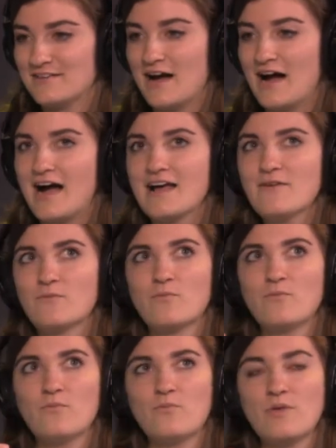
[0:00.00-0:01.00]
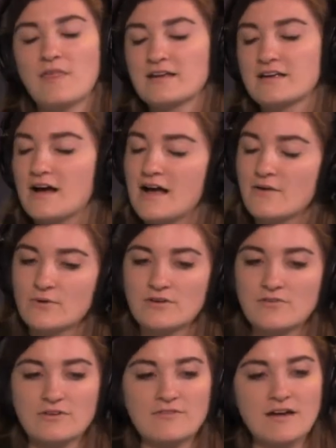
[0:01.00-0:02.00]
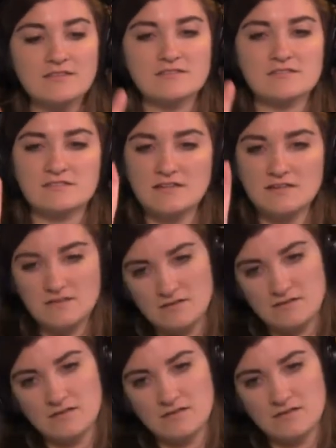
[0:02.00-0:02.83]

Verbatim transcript: I like. I would have if I had seen